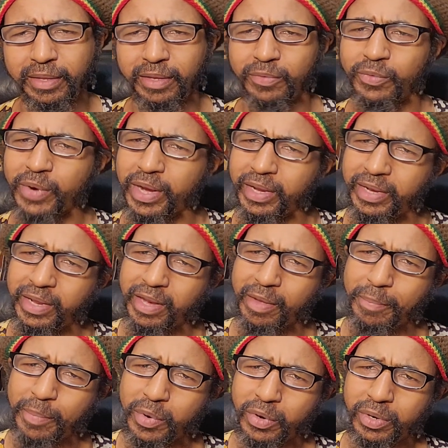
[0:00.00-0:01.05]
Read it in a
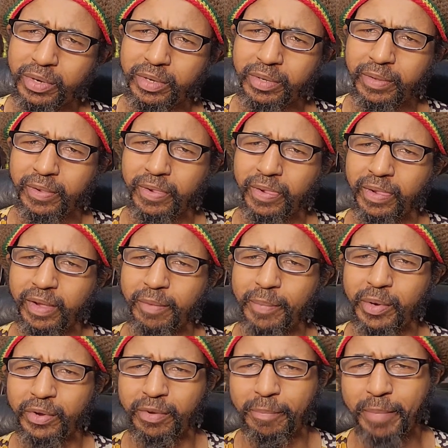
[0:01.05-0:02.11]
book
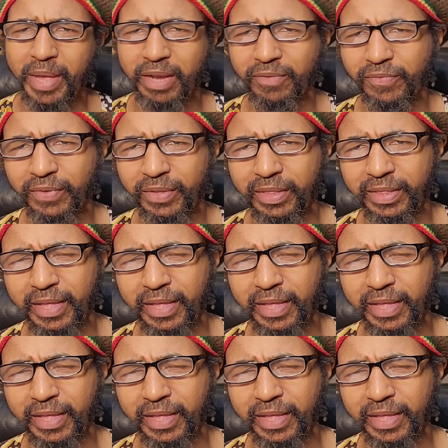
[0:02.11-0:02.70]
about the benefits,